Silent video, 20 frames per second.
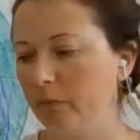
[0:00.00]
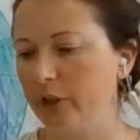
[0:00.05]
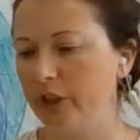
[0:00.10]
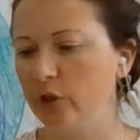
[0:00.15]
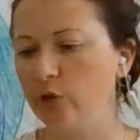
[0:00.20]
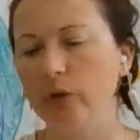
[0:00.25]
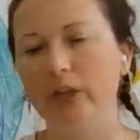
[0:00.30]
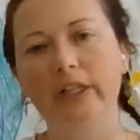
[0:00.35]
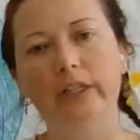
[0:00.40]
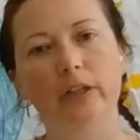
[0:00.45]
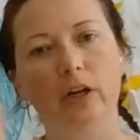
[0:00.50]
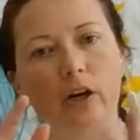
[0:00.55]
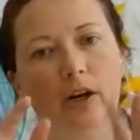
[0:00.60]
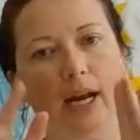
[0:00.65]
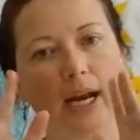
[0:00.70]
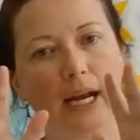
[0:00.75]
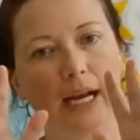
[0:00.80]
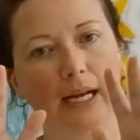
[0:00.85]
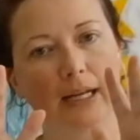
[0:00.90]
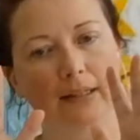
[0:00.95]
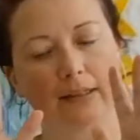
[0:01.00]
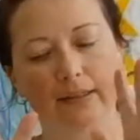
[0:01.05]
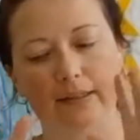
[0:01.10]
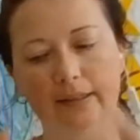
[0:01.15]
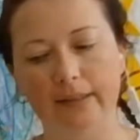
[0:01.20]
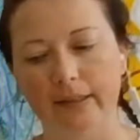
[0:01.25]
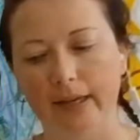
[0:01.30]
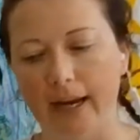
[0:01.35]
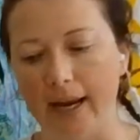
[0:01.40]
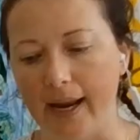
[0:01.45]
traced our
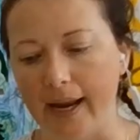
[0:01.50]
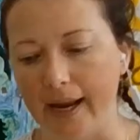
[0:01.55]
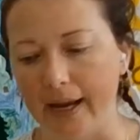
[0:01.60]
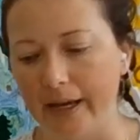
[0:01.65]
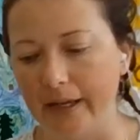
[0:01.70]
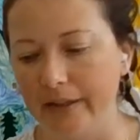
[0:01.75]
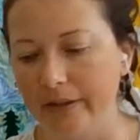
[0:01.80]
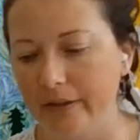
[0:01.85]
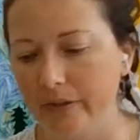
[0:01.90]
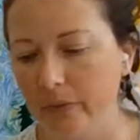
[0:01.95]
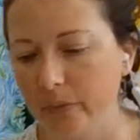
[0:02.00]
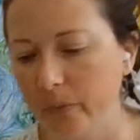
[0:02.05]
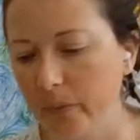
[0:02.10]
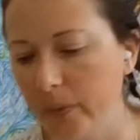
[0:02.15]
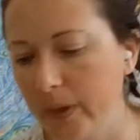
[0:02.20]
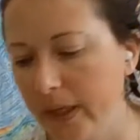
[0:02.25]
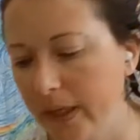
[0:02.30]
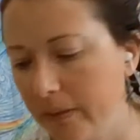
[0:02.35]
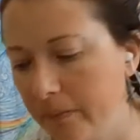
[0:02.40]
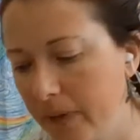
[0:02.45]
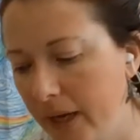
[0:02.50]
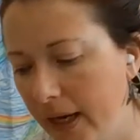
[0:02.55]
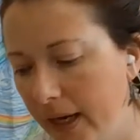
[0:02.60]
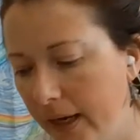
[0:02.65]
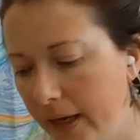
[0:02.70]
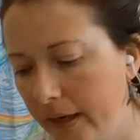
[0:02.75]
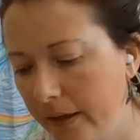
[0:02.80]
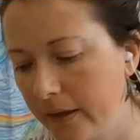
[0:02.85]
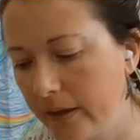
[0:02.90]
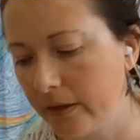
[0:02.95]
hands and we
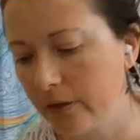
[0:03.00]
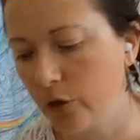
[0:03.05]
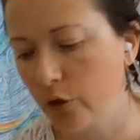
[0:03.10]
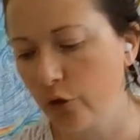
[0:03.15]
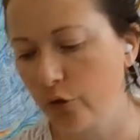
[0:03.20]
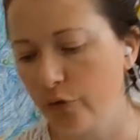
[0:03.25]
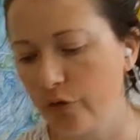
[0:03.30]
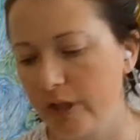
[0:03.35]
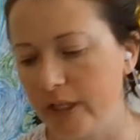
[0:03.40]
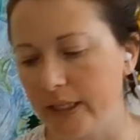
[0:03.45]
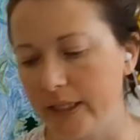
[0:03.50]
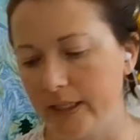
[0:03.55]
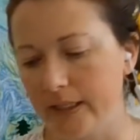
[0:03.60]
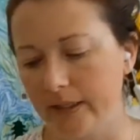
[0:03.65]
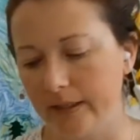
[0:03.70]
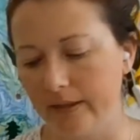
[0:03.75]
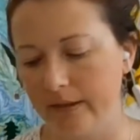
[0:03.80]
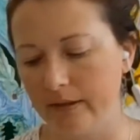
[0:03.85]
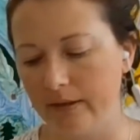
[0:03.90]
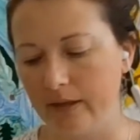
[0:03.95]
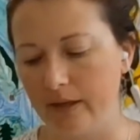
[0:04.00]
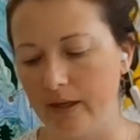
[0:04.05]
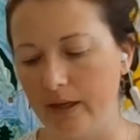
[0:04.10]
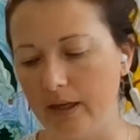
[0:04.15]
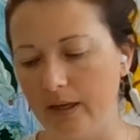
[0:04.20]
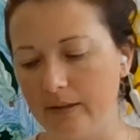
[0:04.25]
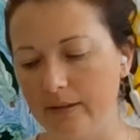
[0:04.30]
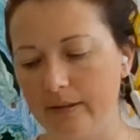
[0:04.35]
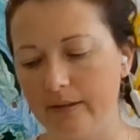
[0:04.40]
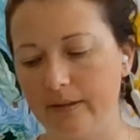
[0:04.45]
made a tree.
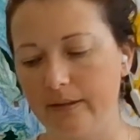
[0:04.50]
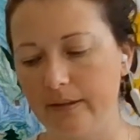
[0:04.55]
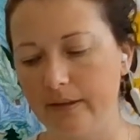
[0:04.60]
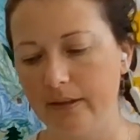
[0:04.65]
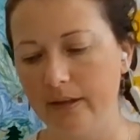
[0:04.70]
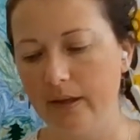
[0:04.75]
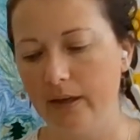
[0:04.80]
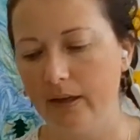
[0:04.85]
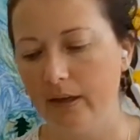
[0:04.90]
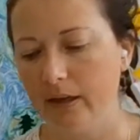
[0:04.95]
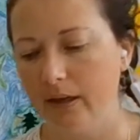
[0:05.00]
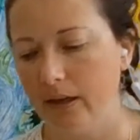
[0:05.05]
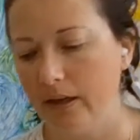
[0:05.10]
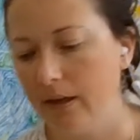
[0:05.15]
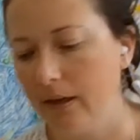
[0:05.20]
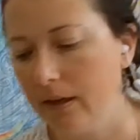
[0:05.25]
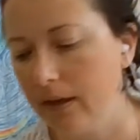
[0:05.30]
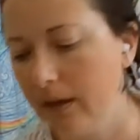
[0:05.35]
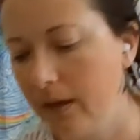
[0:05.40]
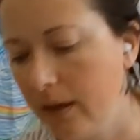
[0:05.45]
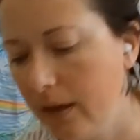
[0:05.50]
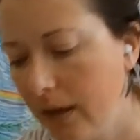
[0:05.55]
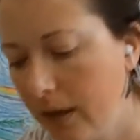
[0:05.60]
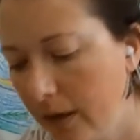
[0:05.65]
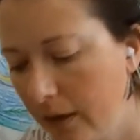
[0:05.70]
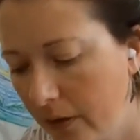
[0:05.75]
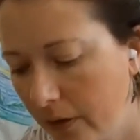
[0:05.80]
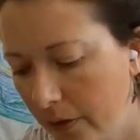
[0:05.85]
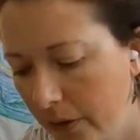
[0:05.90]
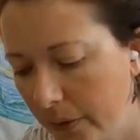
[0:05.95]
And
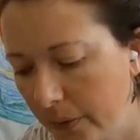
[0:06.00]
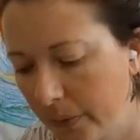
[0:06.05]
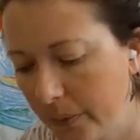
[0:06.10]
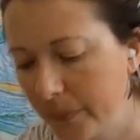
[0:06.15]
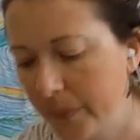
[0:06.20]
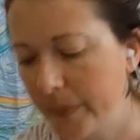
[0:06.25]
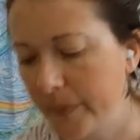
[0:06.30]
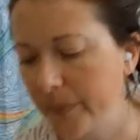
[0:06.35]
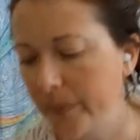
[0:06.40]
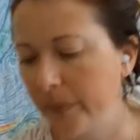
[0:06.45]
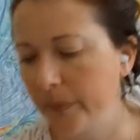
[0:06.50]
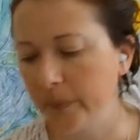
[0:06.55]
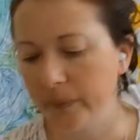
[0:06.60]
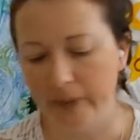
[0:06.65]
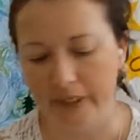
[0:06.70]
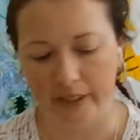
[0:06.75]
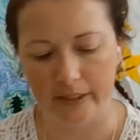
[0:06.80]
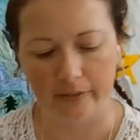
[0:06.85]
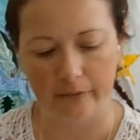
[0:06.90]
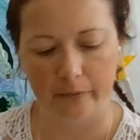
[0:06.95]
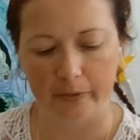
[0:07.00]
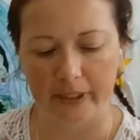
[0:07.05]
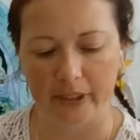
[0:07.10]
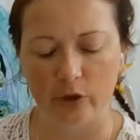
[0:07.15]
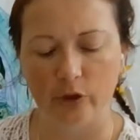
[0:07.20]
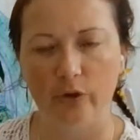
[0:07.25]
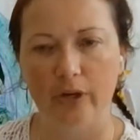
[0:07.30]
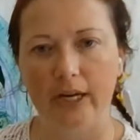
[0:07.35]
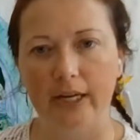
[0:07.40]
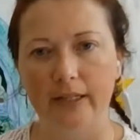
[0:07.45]
I remember we
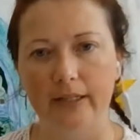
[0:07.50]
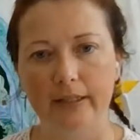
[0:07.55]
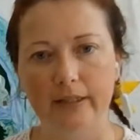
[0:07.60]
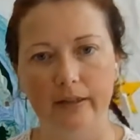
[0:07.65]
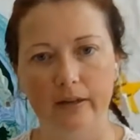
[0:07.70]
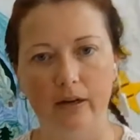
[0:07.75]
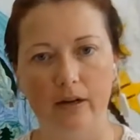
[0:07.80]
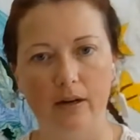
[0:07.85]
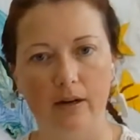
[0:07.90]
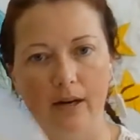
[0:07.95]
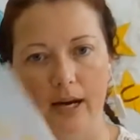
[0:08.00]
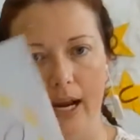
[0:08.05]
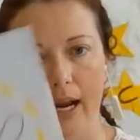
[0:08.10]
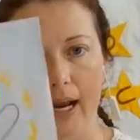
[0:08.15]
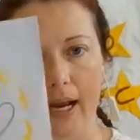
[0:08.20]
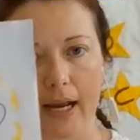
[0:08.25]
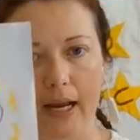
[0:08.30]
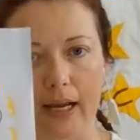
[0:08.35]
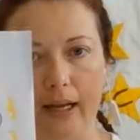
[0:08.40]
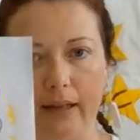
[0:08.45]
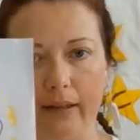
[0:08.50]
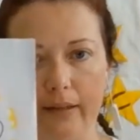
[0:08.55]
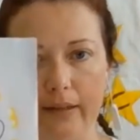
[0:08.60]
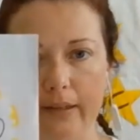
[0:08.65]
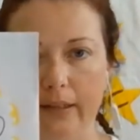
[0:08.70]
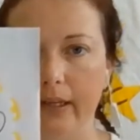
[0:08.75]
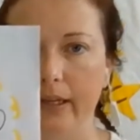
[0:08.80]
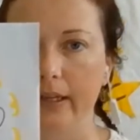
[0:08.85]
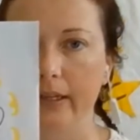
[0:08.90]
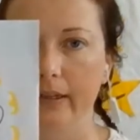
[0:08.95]
traced our hands
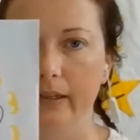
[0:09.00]
like